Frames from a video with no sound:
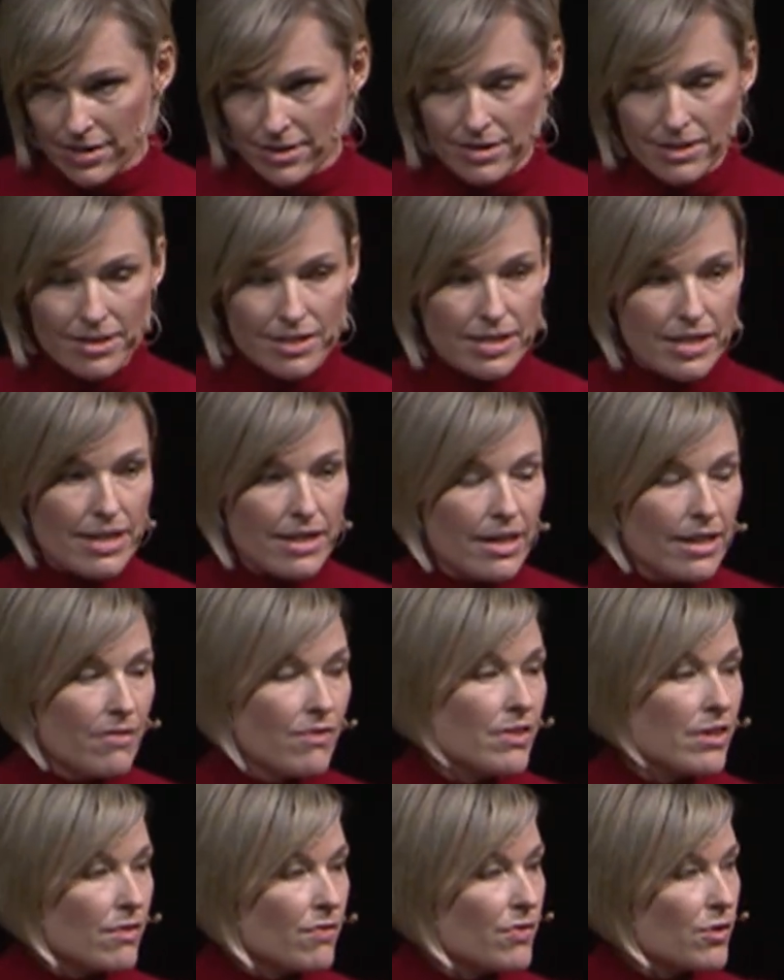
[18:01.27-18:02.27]
to see that if in
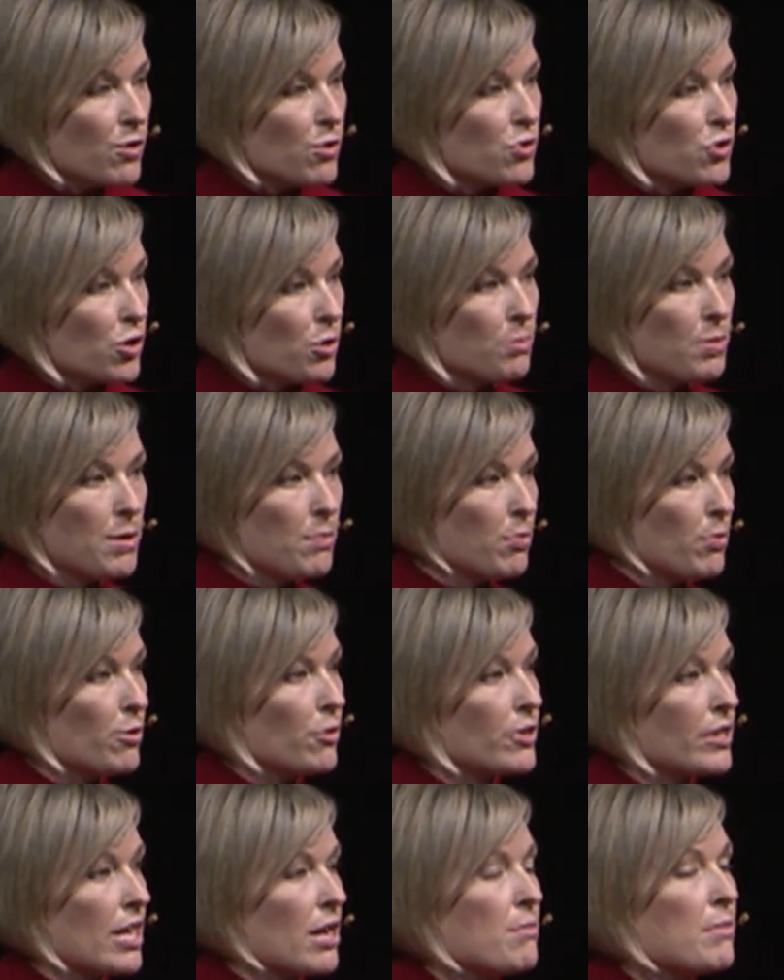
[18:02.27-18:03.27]
the future people who are
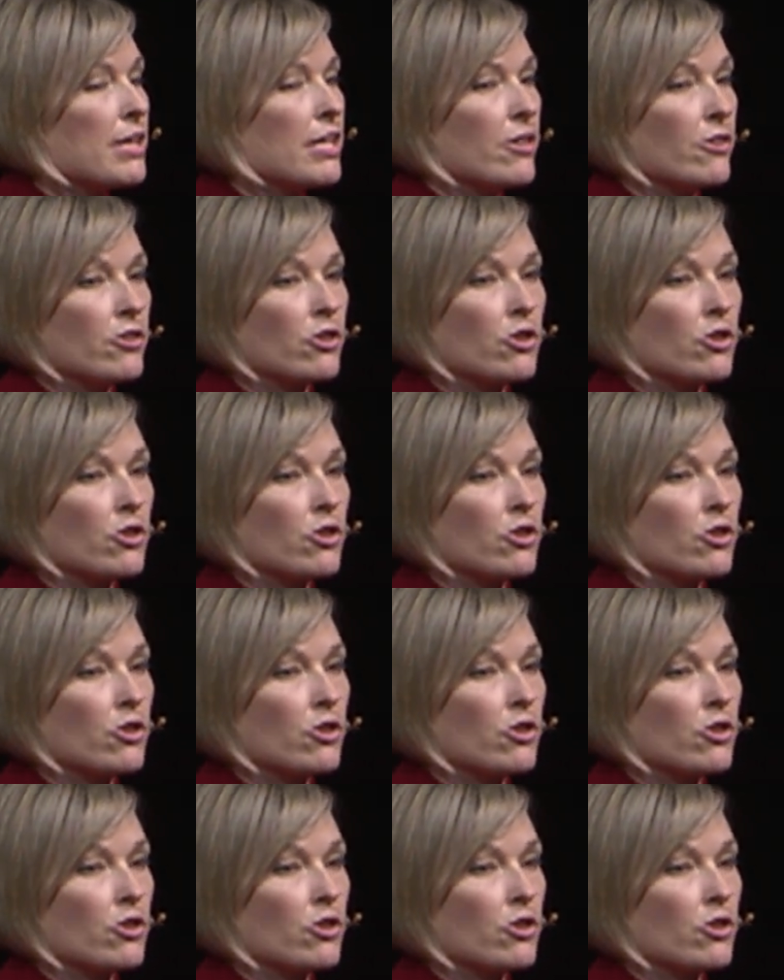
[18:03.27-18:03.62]
coming here to